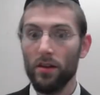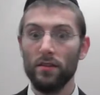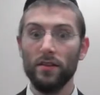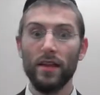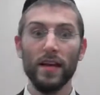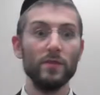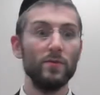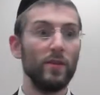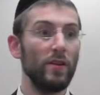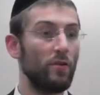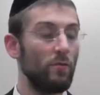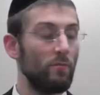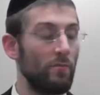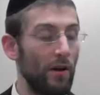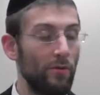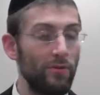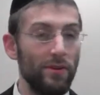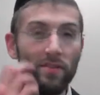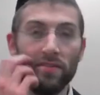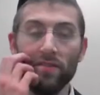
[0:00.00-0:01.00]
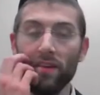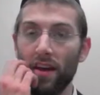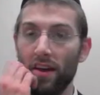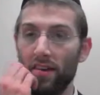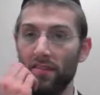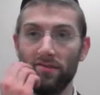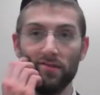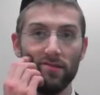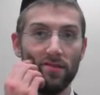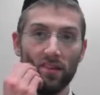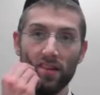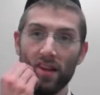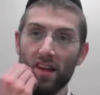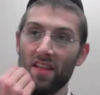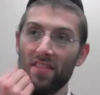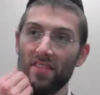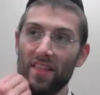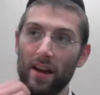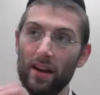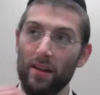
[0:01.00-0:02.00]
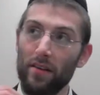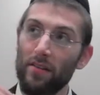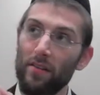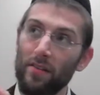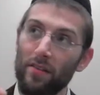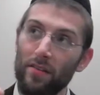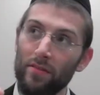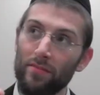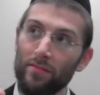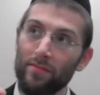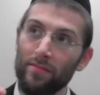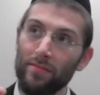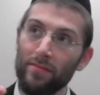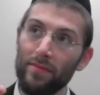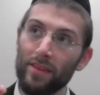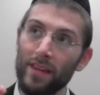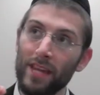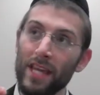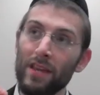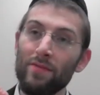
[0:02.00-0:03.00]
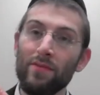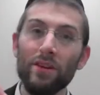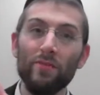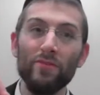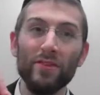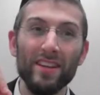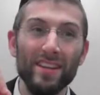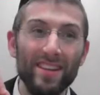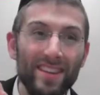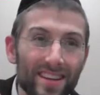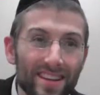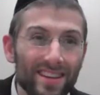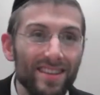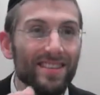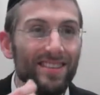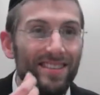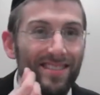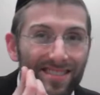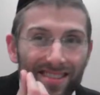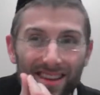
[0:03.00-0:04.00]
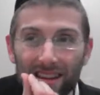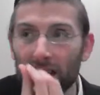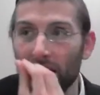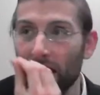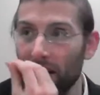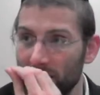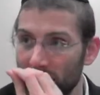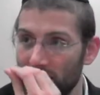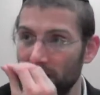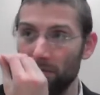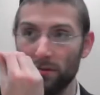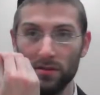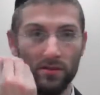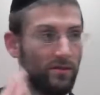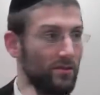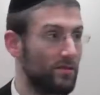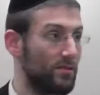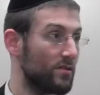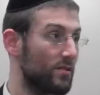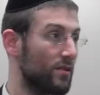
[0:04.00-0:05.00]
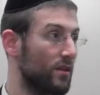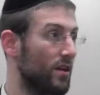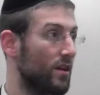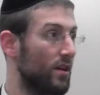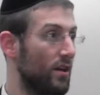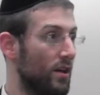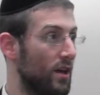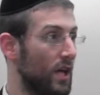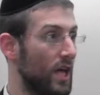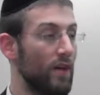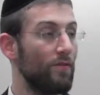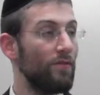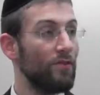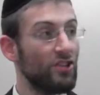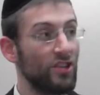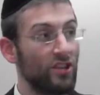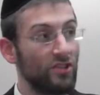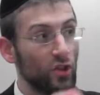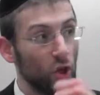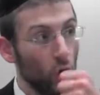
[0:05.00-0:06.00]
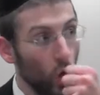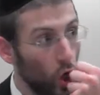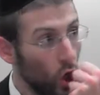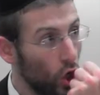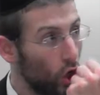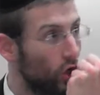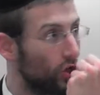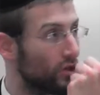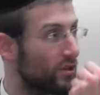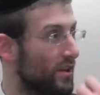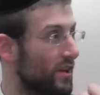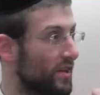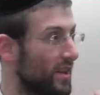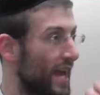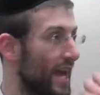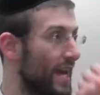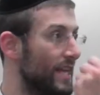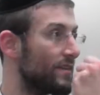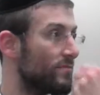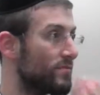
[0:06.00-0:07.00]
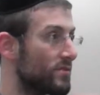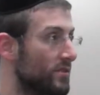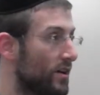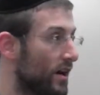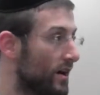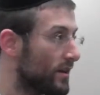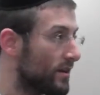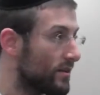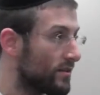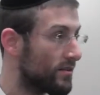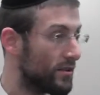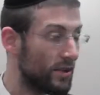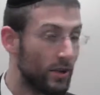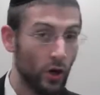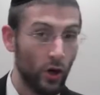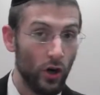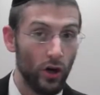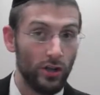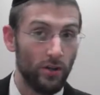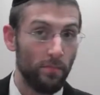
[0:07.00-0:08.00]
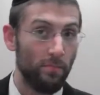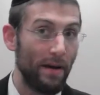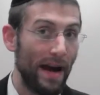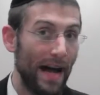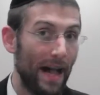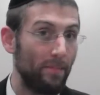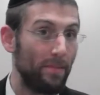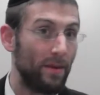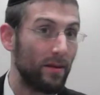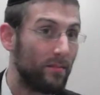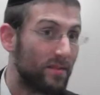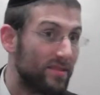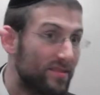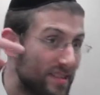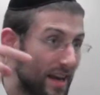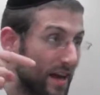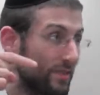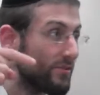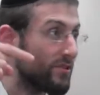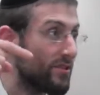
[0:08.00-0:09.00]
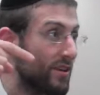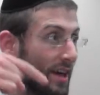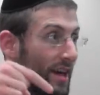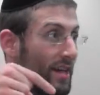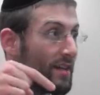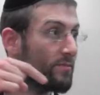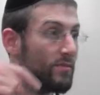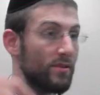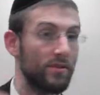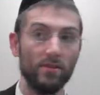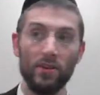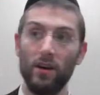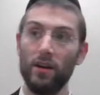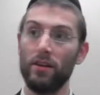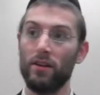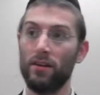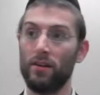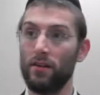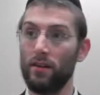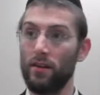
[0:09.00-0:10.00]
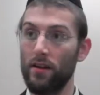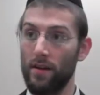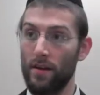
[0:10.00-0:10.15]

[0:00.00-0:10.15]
the Marit says that even if he didn't see the chasimas, if he just heard the Edom sign it, he heard the Baal being mitzvah to Edom to sign it,